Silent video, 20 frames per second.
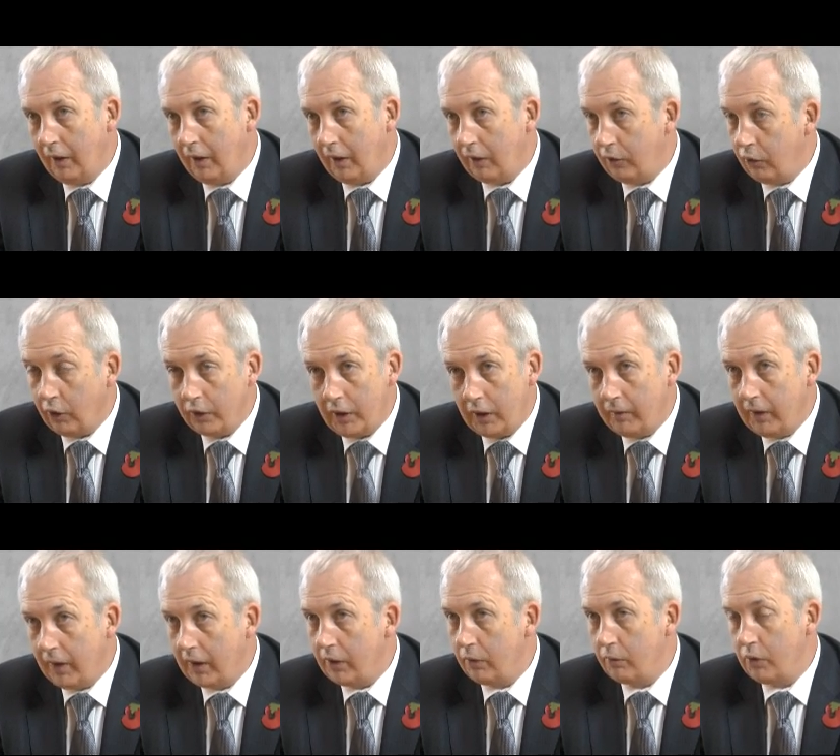and not
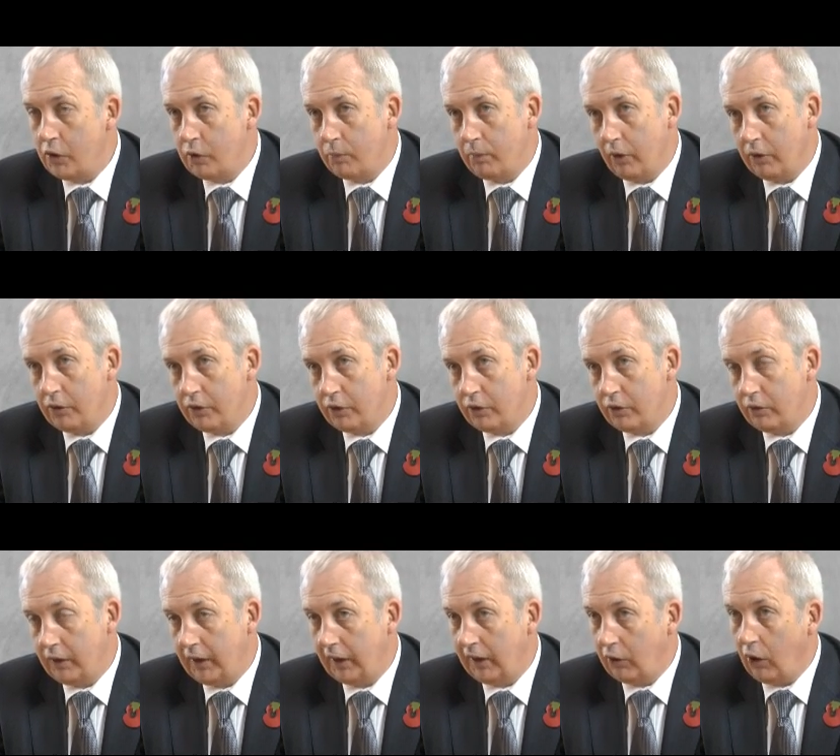even had a response or
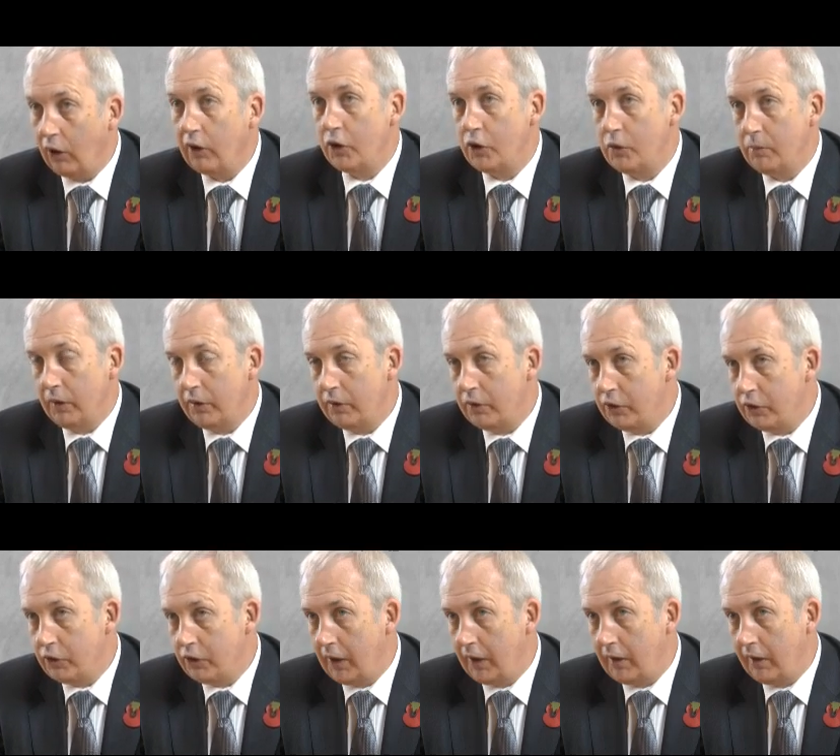an acknowledgement to
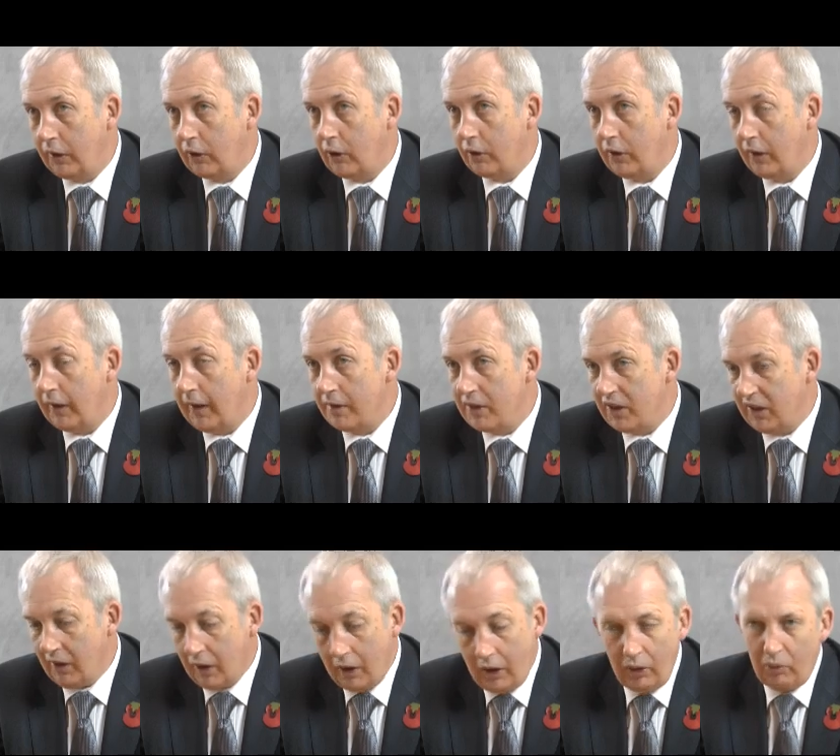say they got a letter.
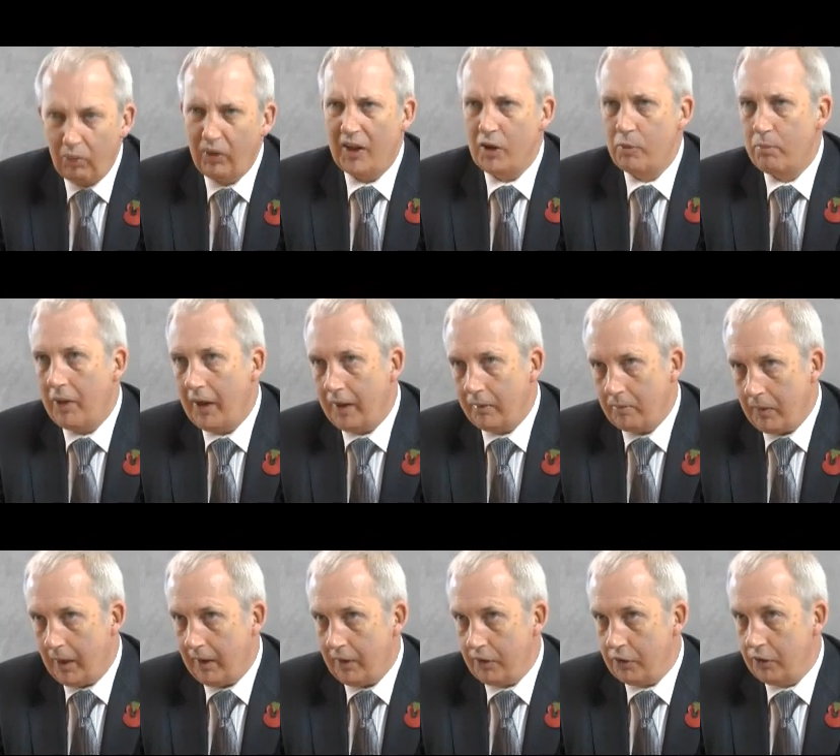Well, that's bad
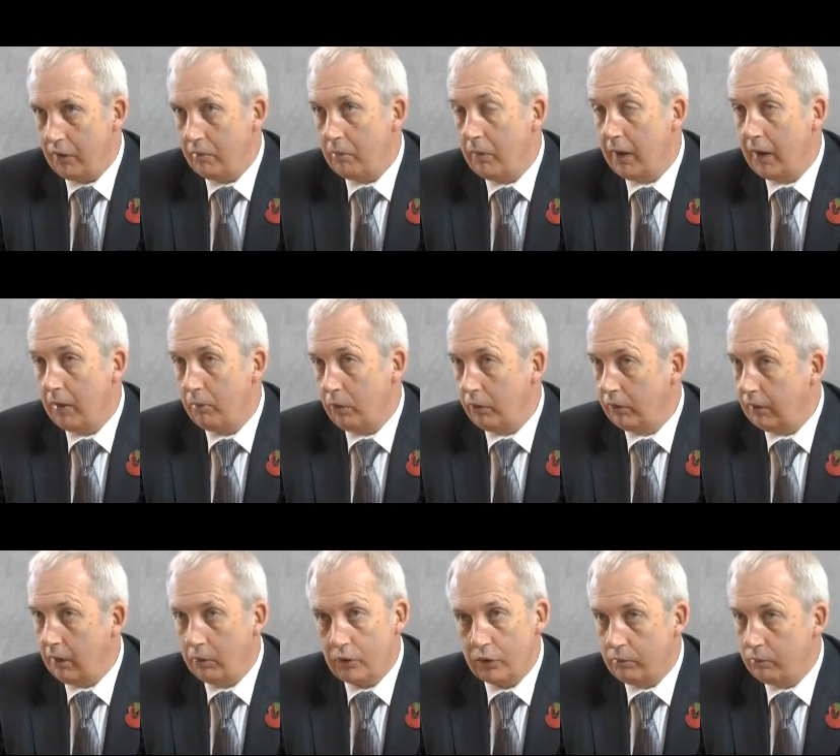manners in my book.
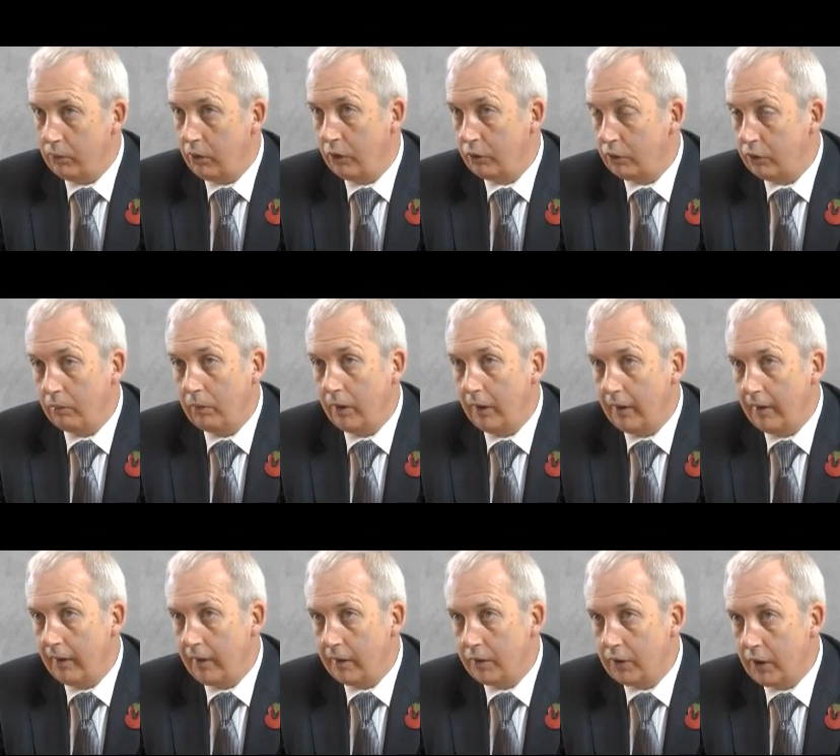I wasn't brought up
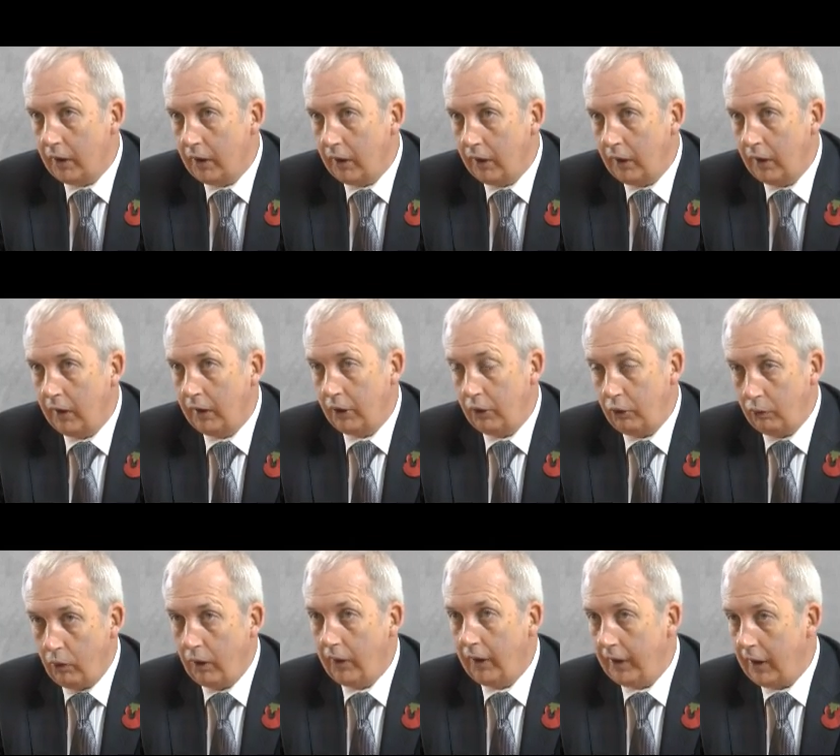like that. You
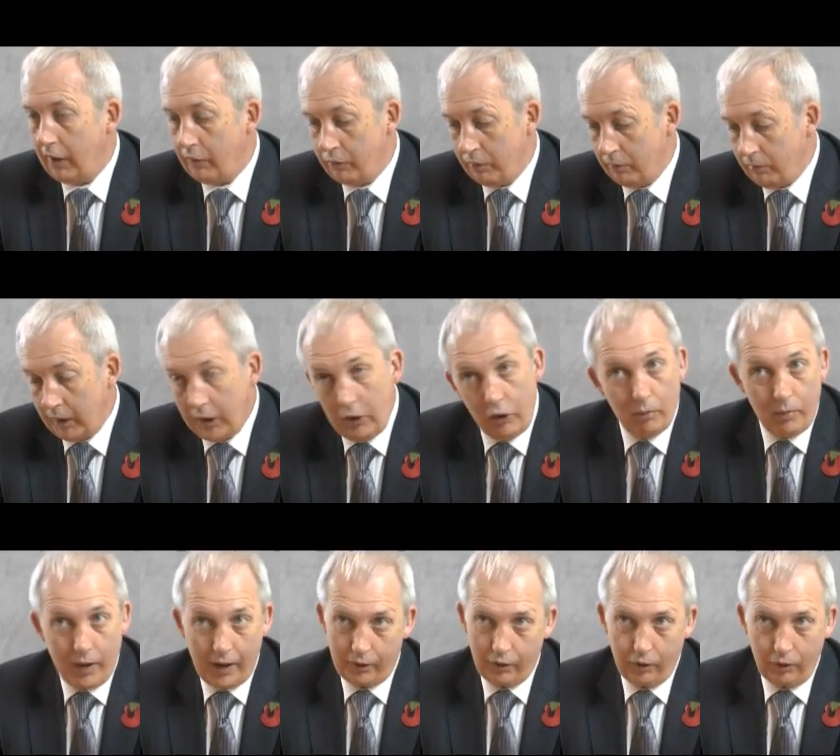will hear from me. You
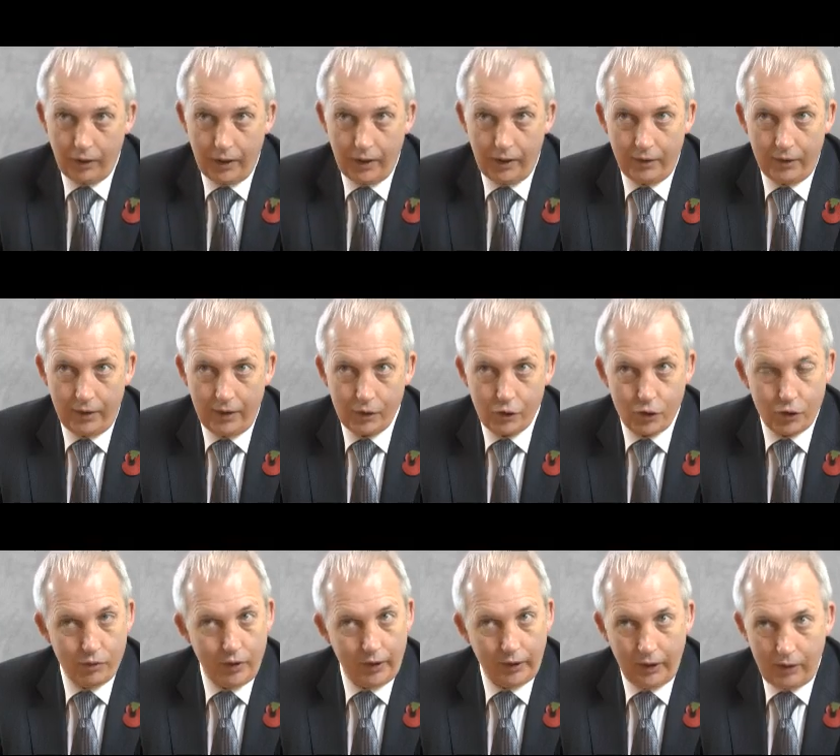might not like the
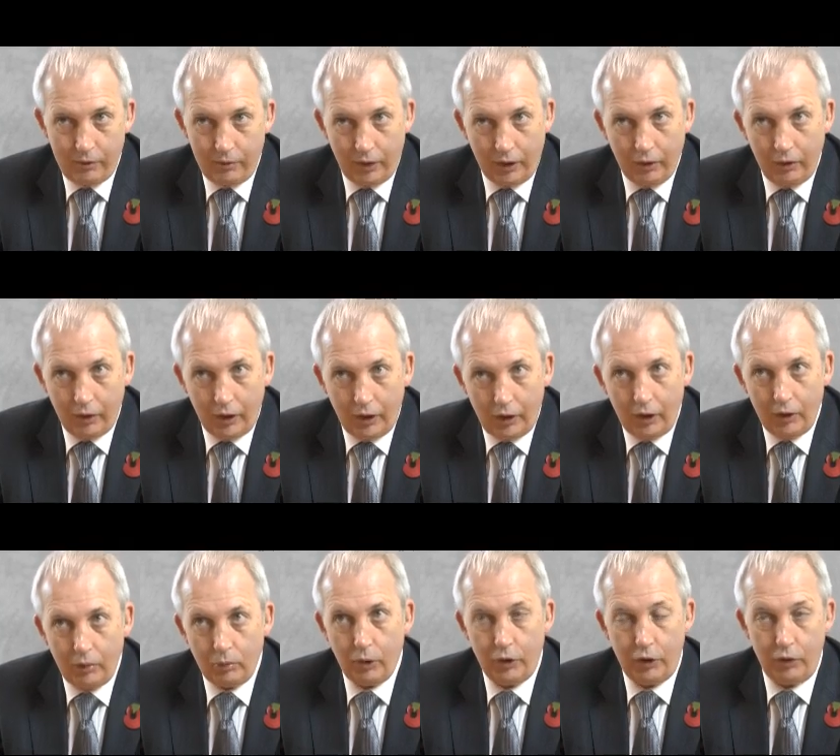answer I give you,
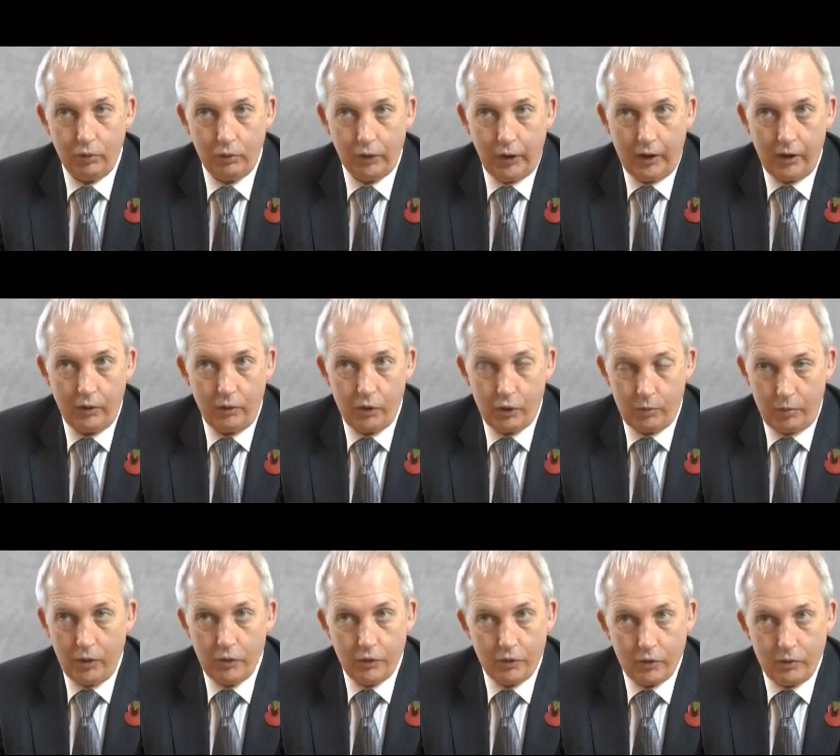but you'll get a
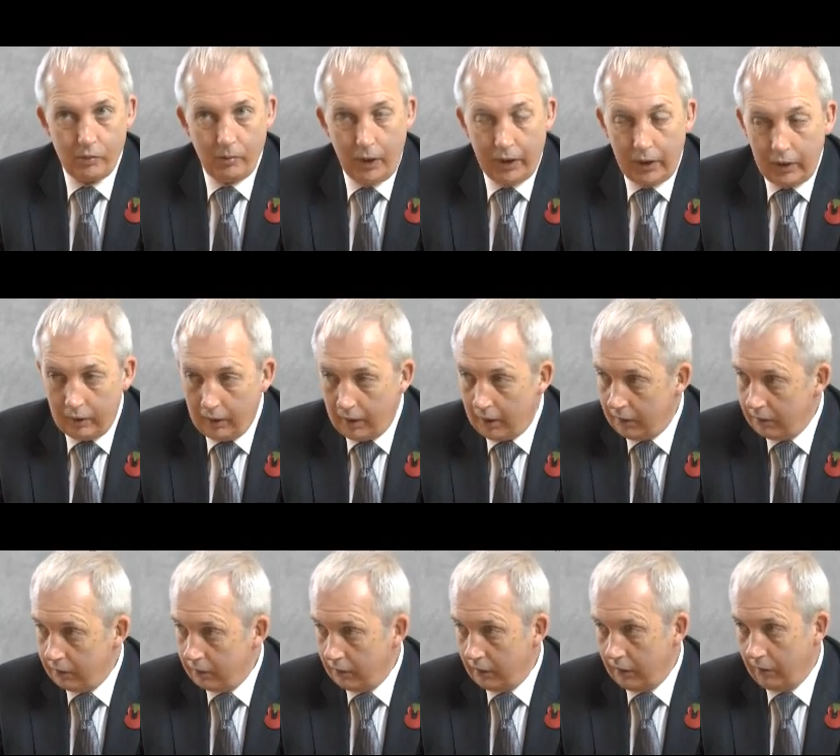response from me,
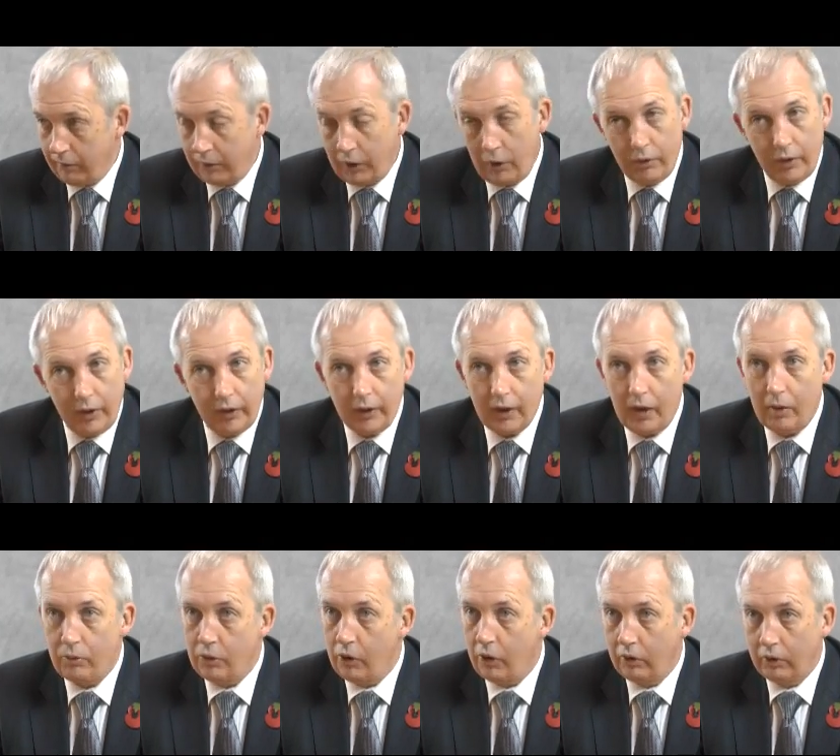and if you think
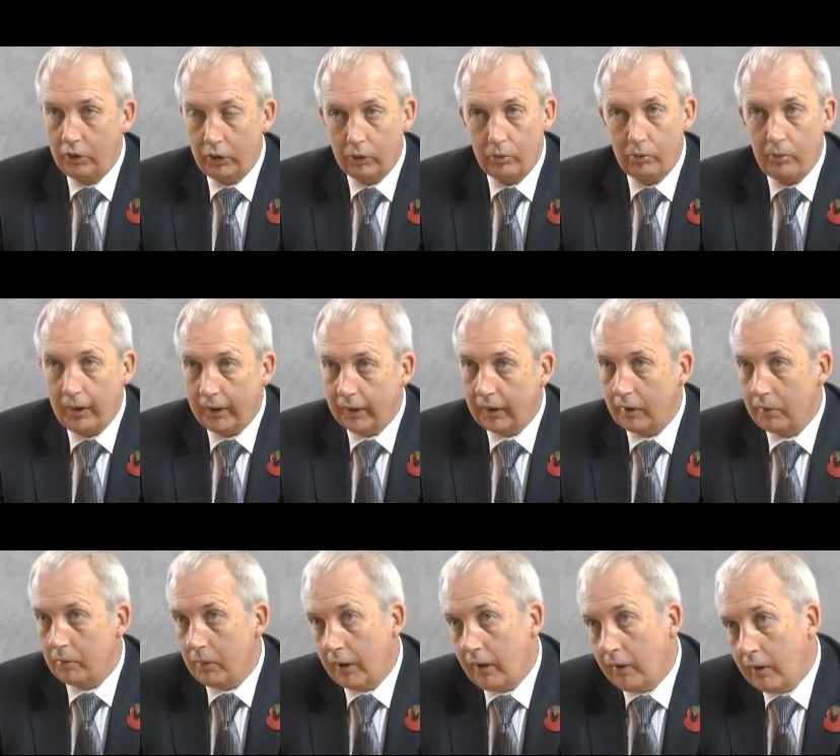I'm wrong, come back
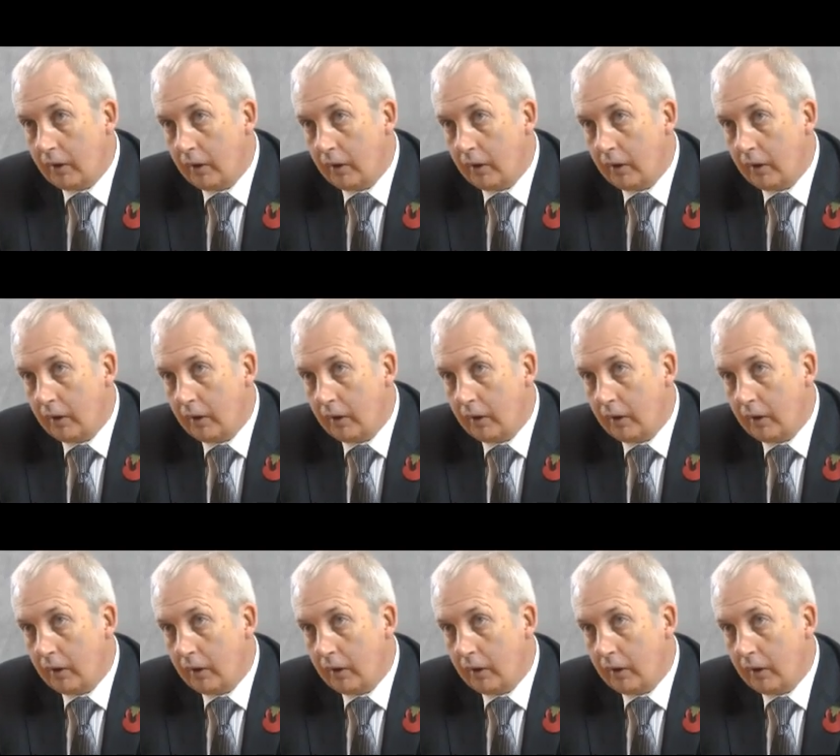at me.